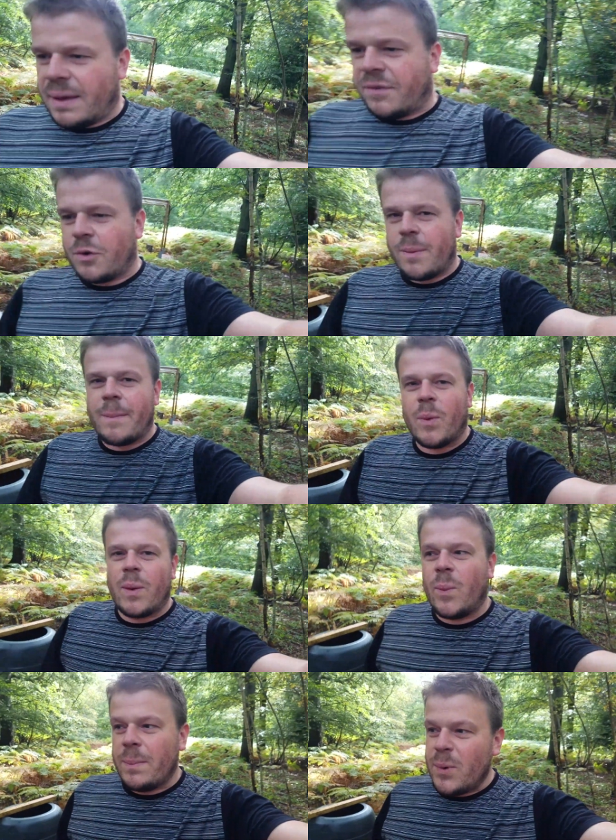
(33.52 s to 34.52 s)
if you remember
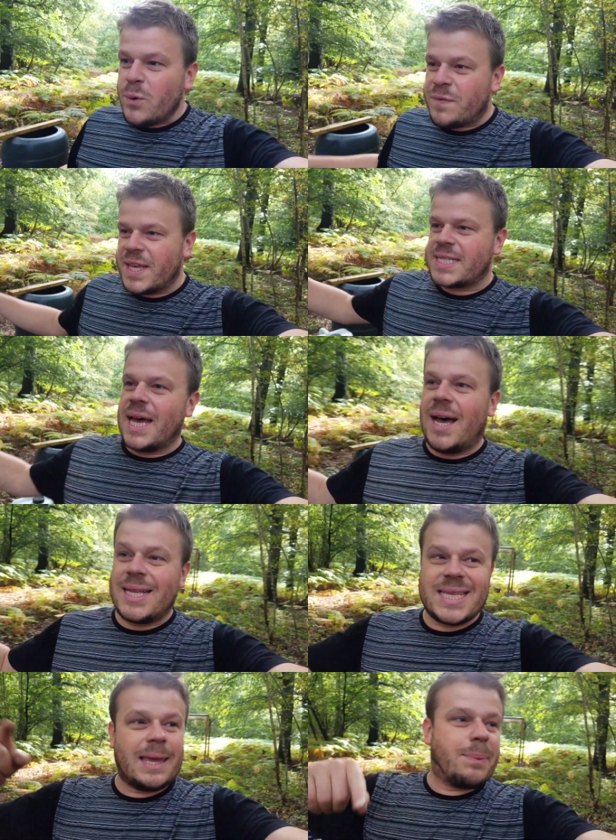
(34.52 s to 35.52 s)
when we moved this
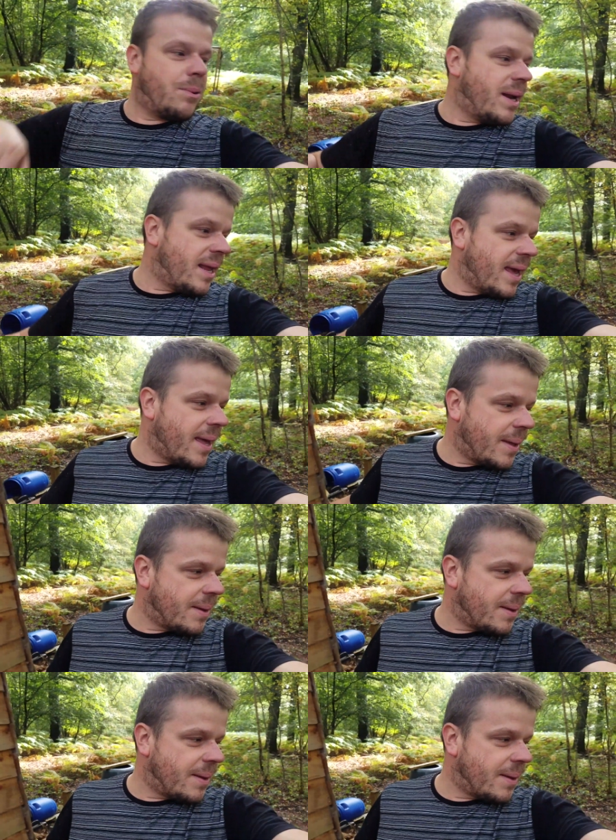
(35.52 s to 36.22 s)
hut deeper in here.